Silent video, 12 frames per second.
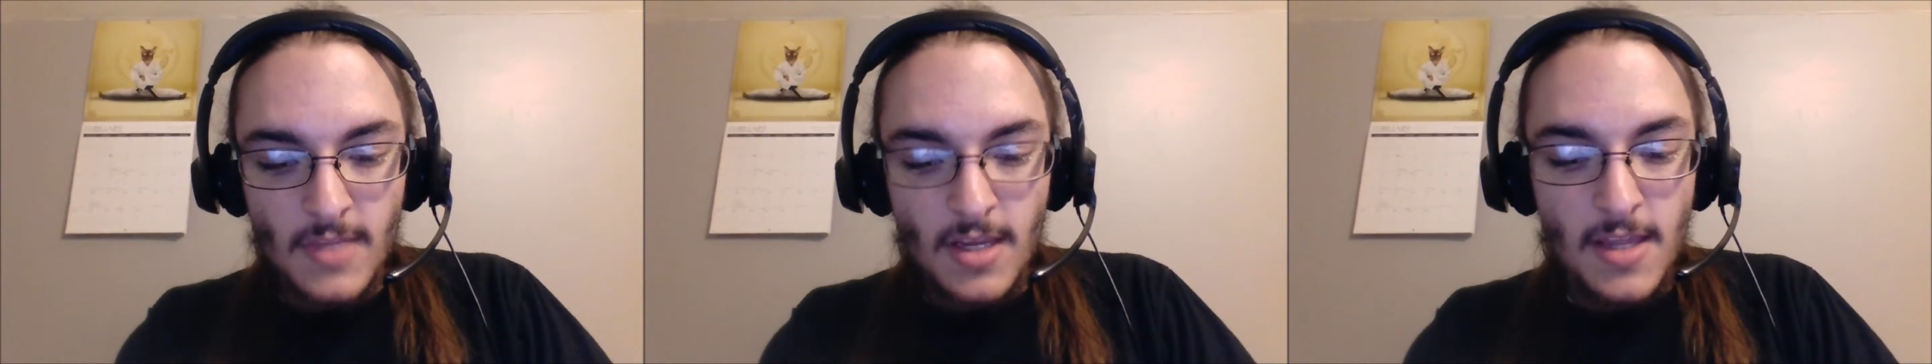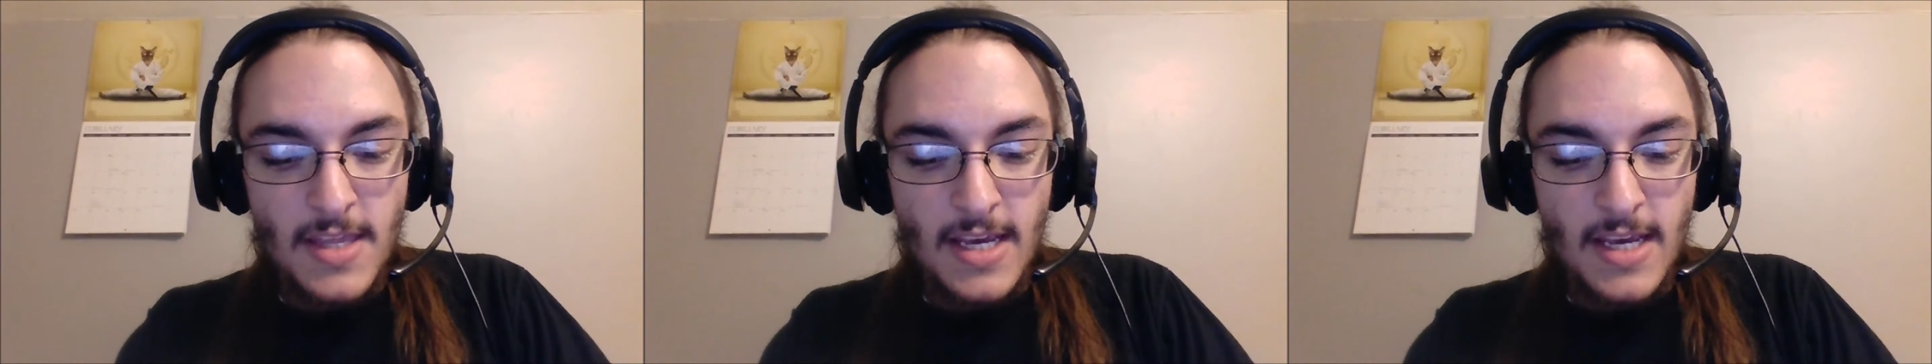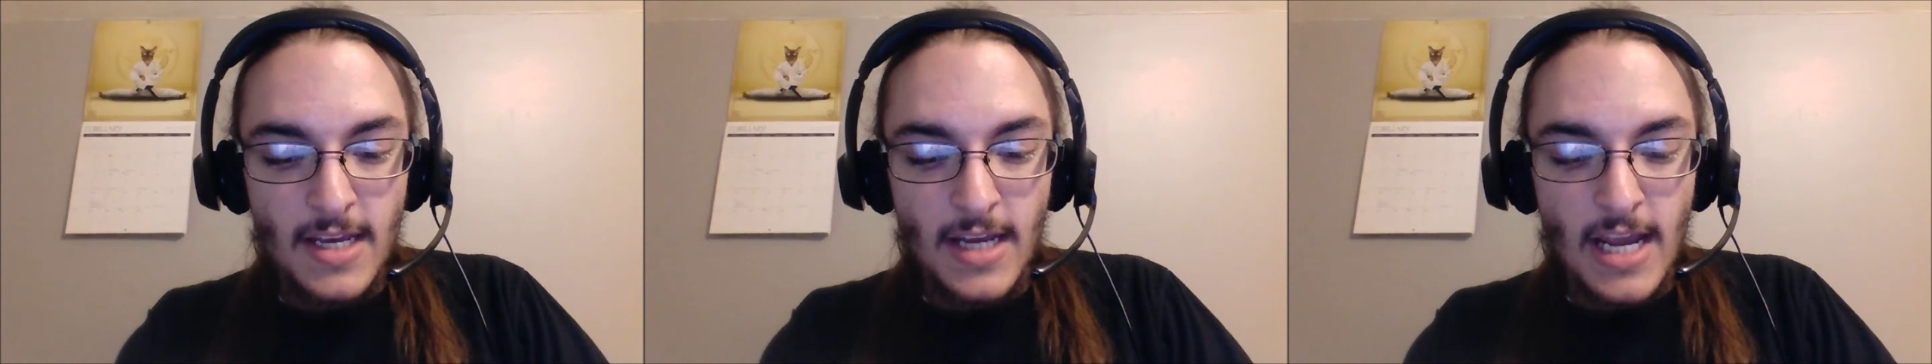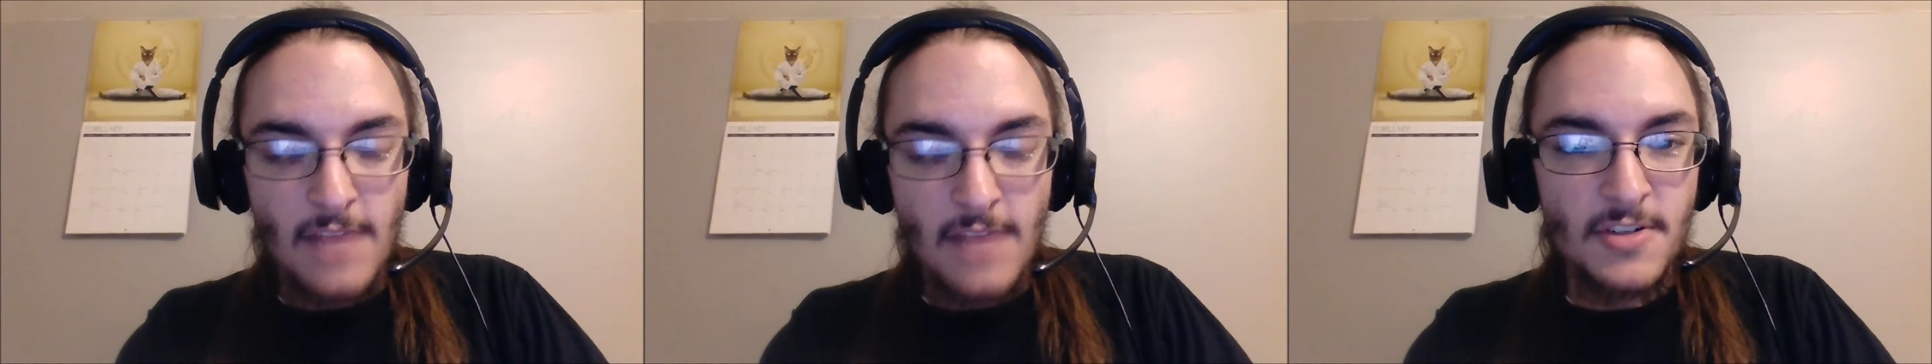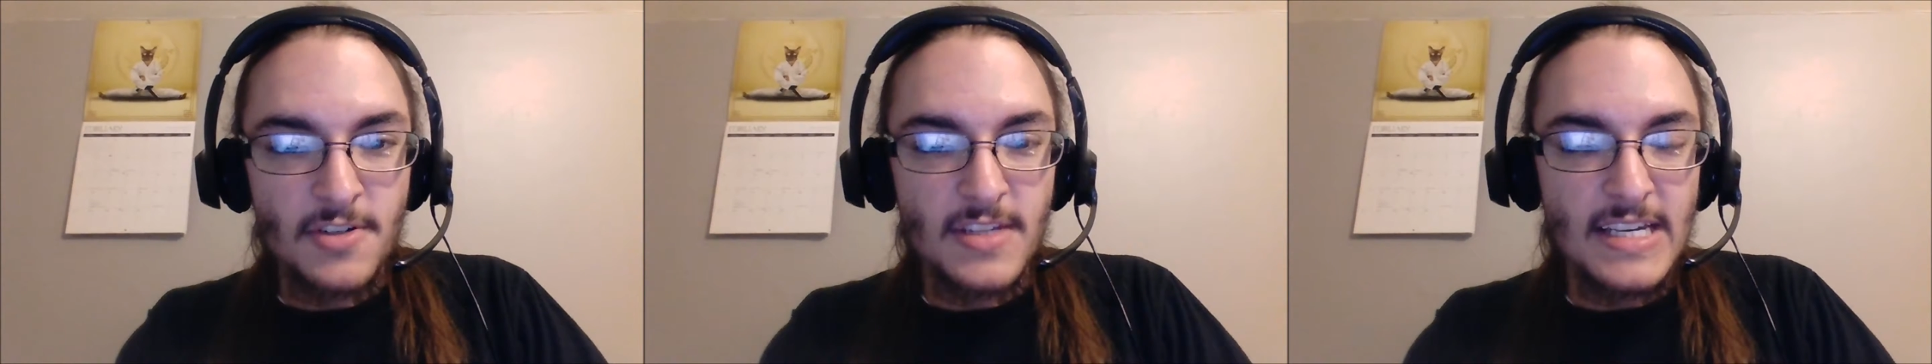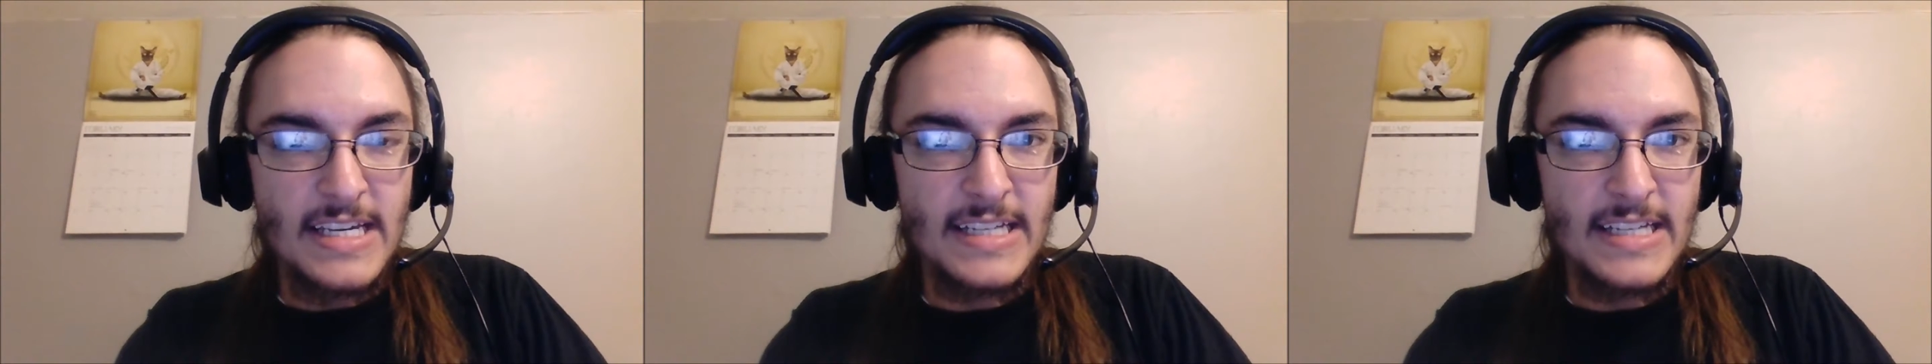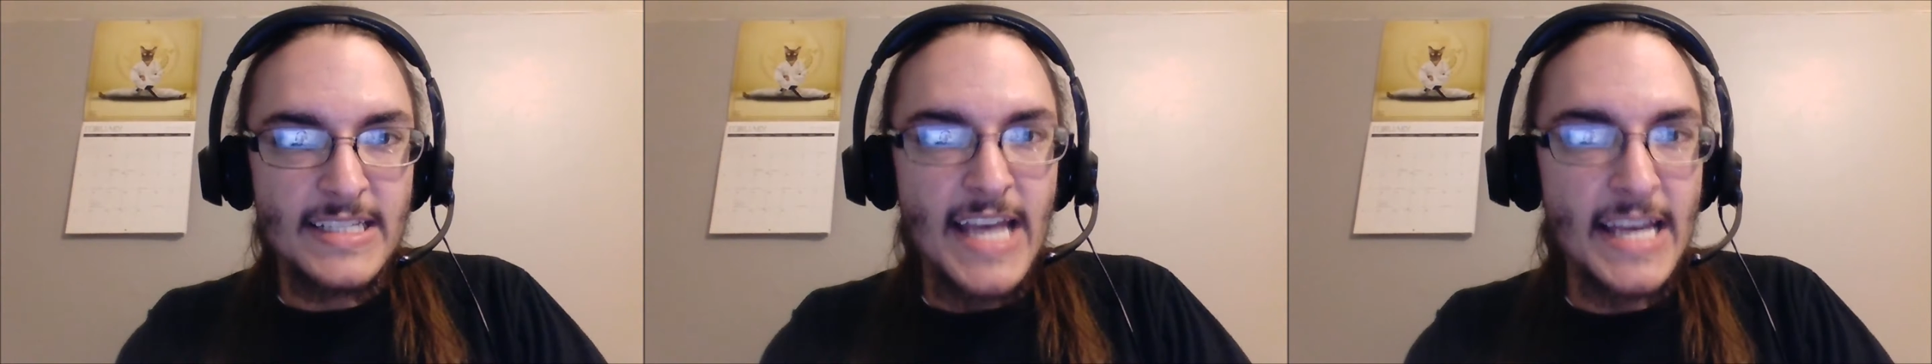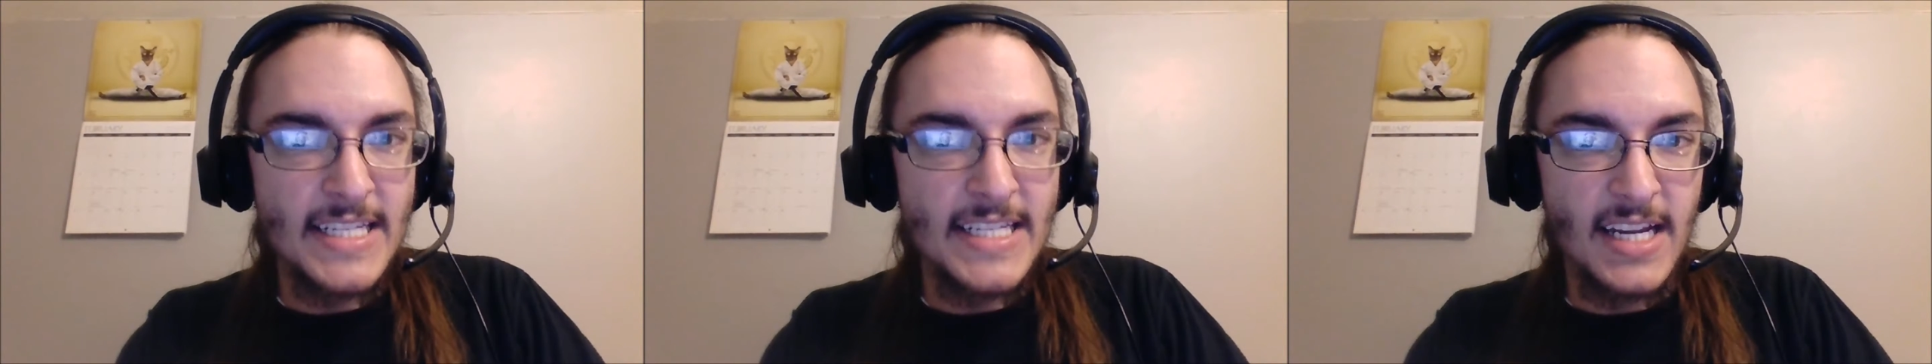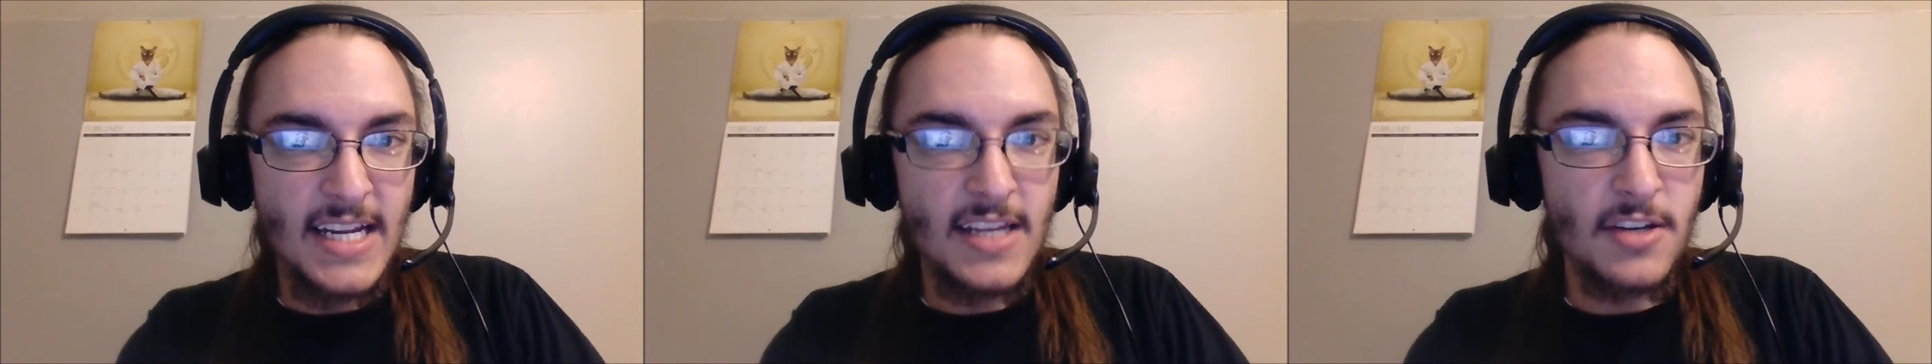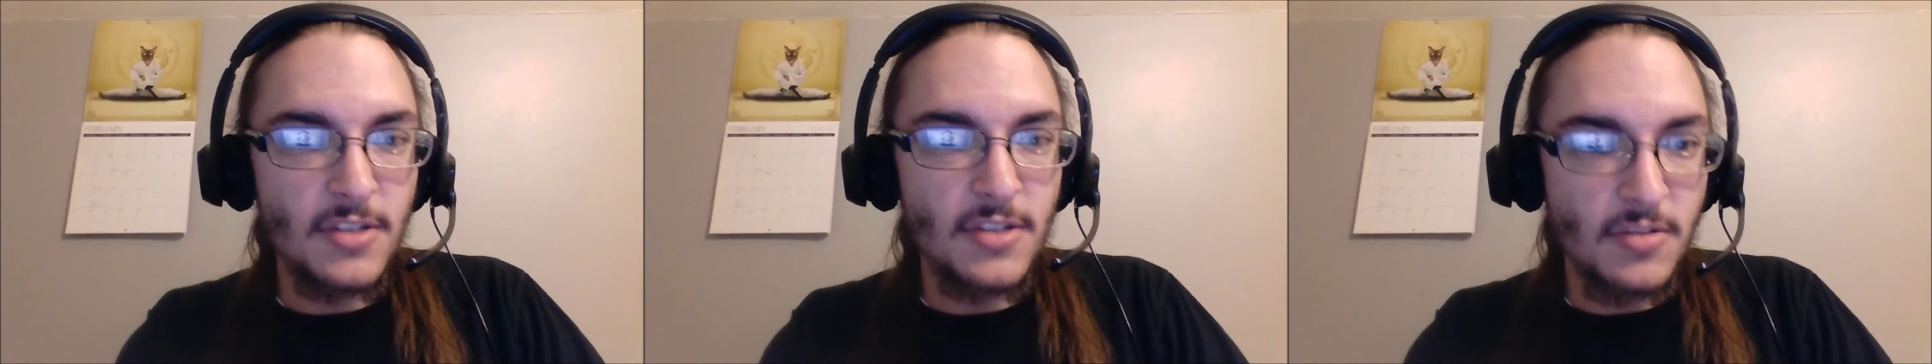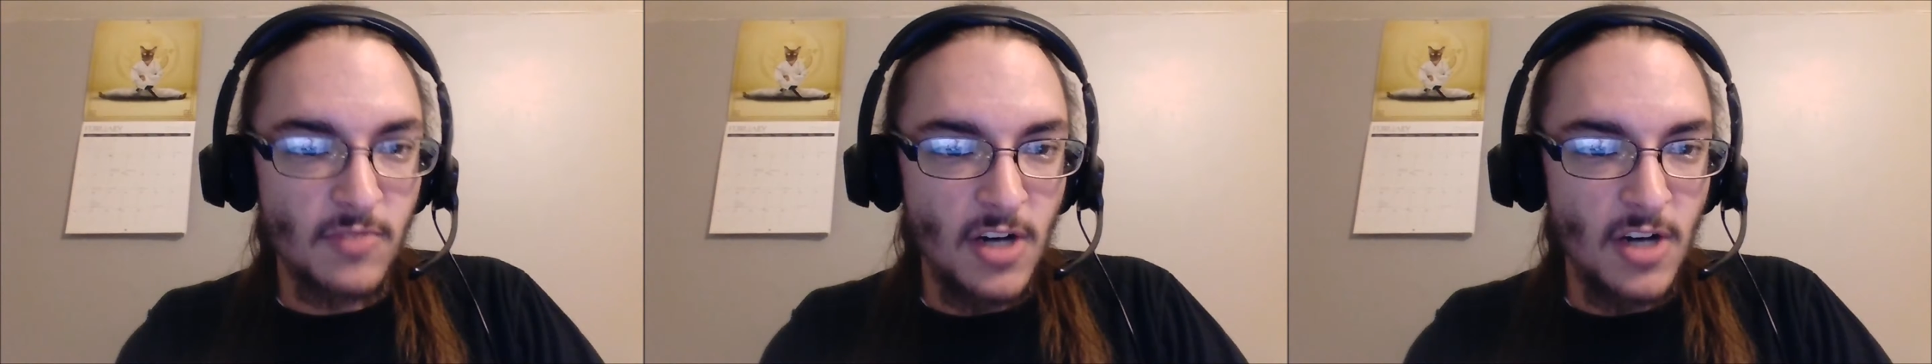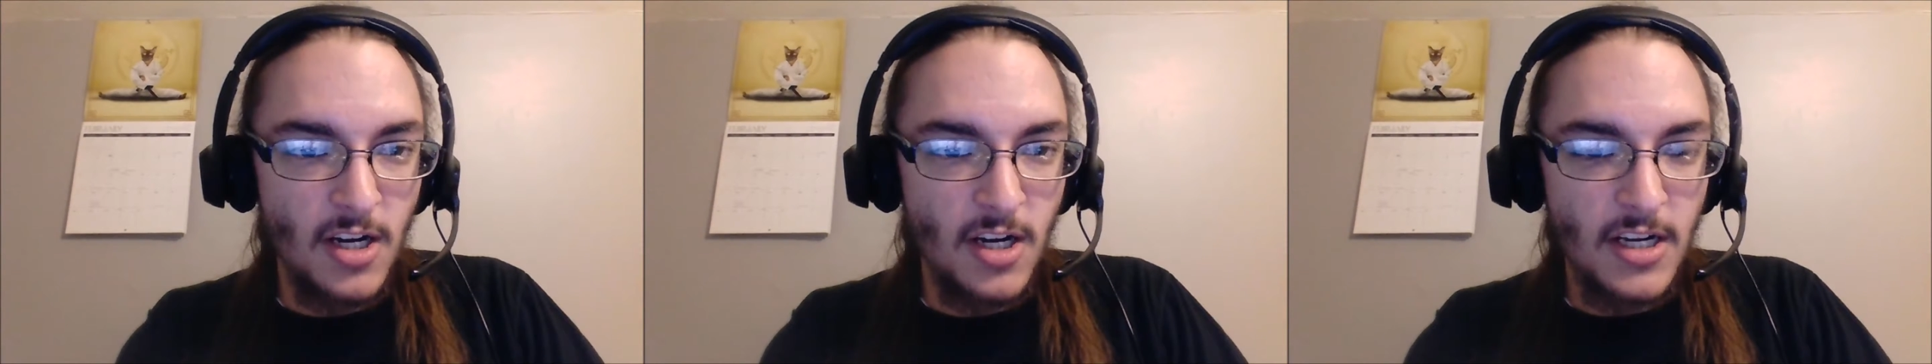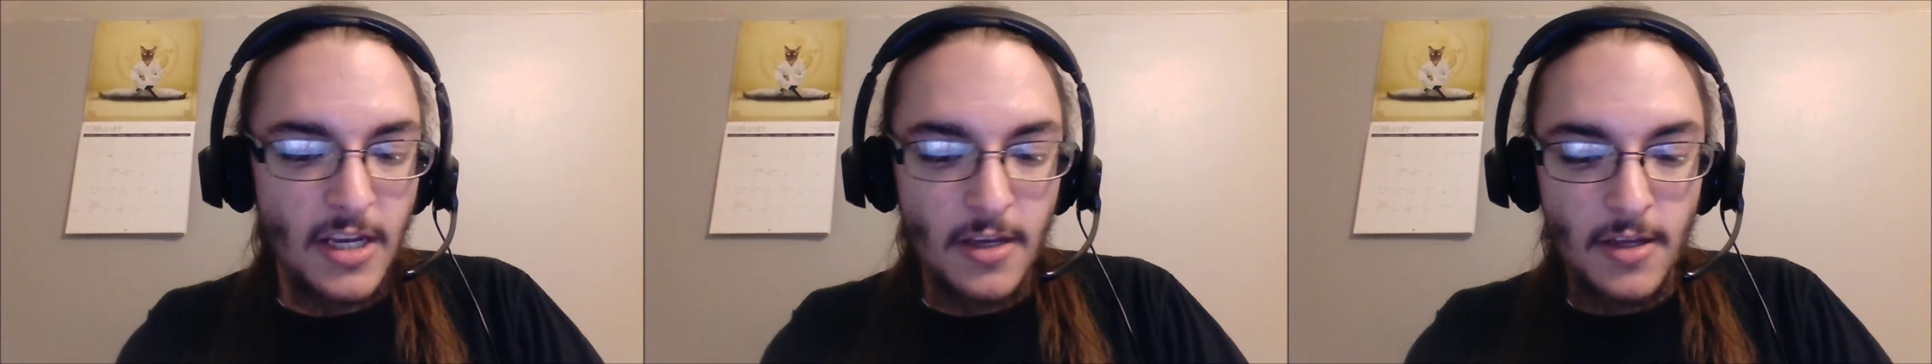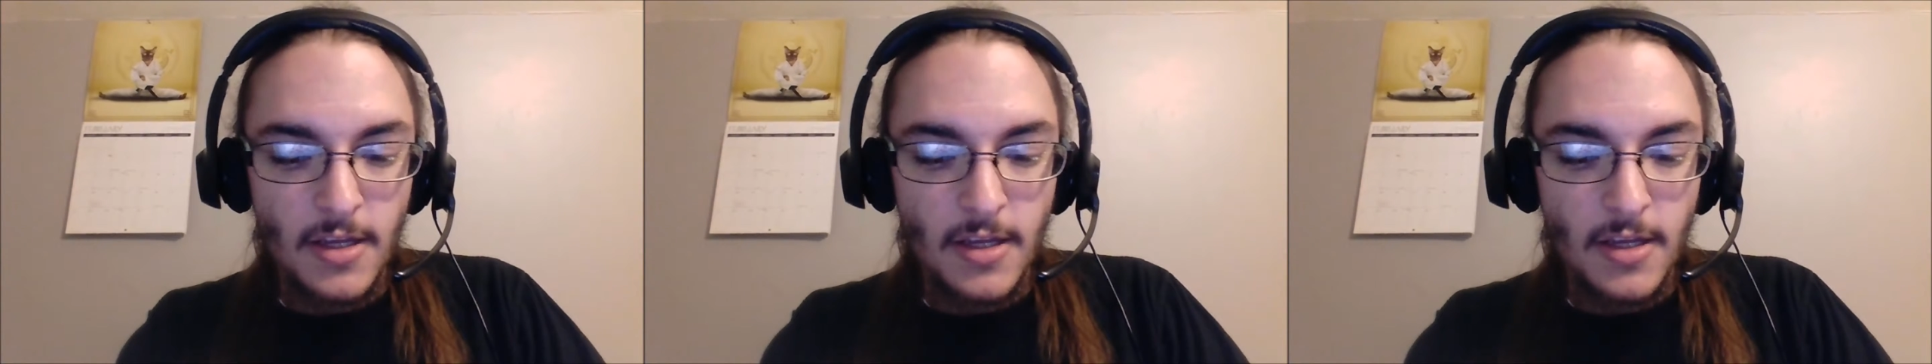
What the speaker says: and then after the testing goes wrong,